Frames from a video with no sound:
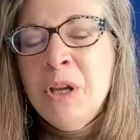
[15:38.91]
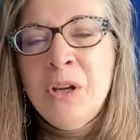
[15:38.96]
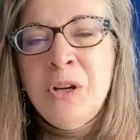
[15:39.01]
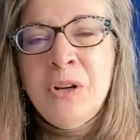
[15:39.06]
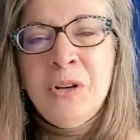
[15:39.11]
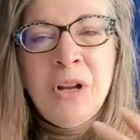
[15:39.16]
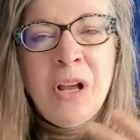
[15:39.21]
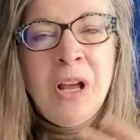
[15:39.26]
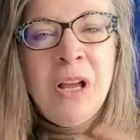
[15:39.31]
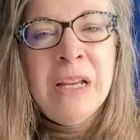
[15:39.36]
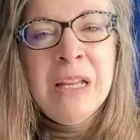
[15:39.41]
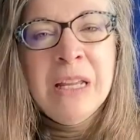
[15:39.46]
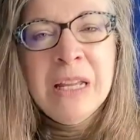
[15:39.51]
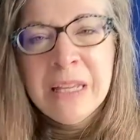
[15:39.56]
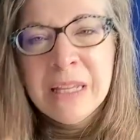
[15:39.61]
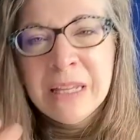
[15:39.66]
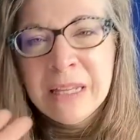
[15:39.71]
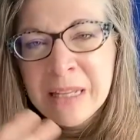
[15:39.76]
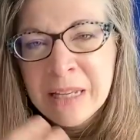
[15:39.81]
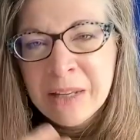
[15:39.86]
You're not
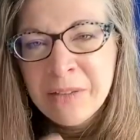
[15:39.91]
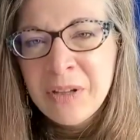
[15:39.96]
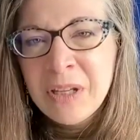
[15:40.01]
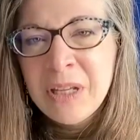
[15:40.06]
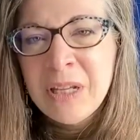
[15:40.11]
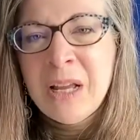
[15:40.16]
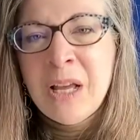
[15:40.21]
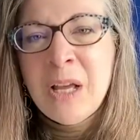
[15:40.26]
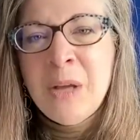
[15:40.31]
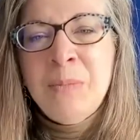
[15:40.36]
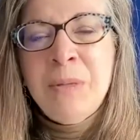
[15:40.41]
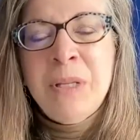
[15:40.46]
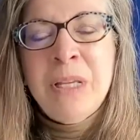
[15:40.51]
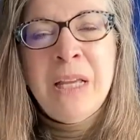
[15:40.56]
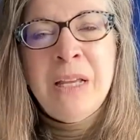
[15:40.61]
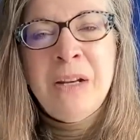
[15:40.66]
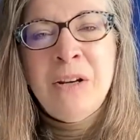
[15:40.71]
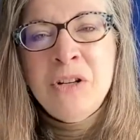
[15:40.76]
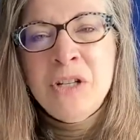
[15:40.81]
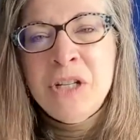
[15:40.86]
giving up the
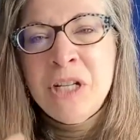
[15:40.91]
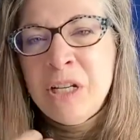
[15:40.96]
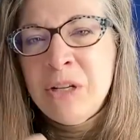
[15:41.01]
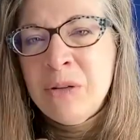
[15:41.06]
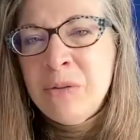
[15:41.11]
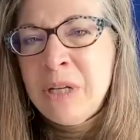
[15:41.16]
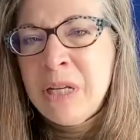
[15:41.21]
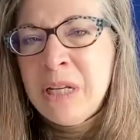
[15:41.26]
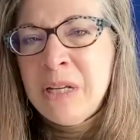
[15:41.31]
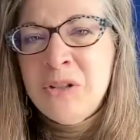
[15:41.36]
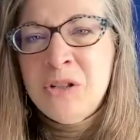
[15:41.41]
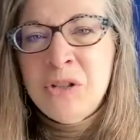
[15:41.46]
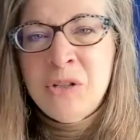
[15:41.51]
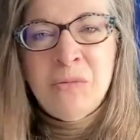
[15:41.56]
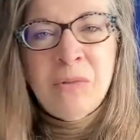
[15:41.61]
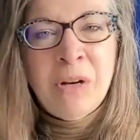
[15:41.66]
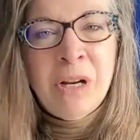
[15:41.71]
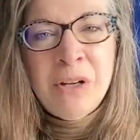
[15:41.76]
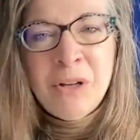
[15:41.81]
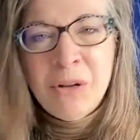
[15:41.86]
energy you need to
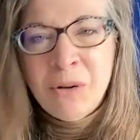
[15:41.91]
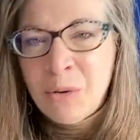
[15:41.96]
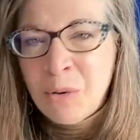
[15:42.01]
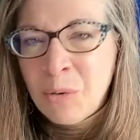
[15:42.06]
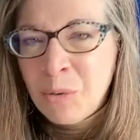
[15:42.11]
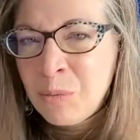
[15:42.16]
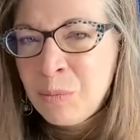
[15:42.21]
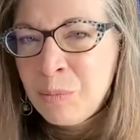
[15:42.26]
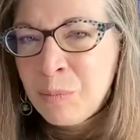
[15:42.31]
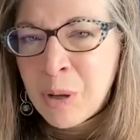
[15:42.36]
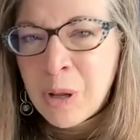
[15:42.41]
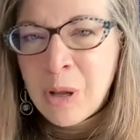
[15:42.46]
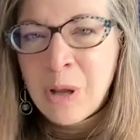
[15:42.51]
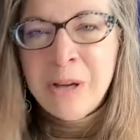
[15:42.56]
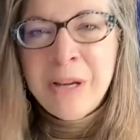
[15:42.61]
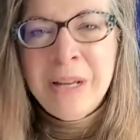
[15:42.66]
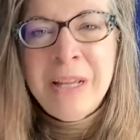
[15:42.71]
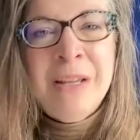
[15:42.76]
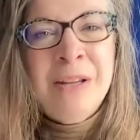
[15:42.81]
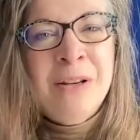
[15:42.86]
run your own
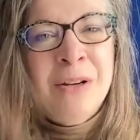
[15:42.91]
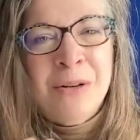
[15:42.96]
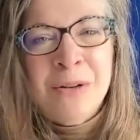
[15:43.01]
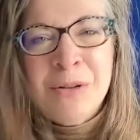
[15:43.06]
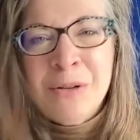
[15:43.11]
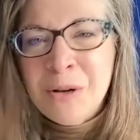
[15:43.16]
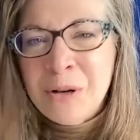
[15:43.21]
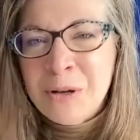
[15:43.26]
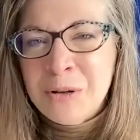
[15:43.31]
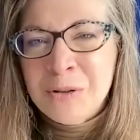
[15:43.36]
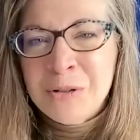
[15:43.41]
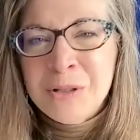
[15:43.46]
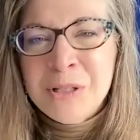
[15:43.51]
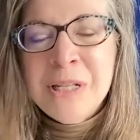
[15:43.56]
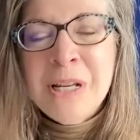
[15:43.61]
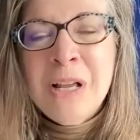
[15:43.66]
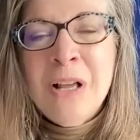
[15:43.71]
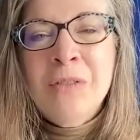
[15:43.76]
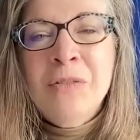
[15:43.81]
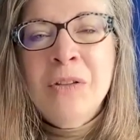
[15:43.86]
body and
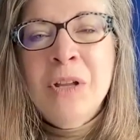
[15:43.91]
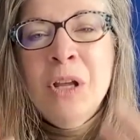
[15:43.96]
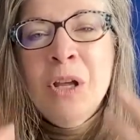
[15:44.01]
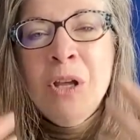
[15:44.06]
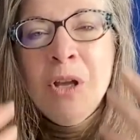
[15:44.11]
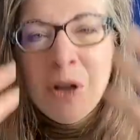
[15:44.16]
yourself.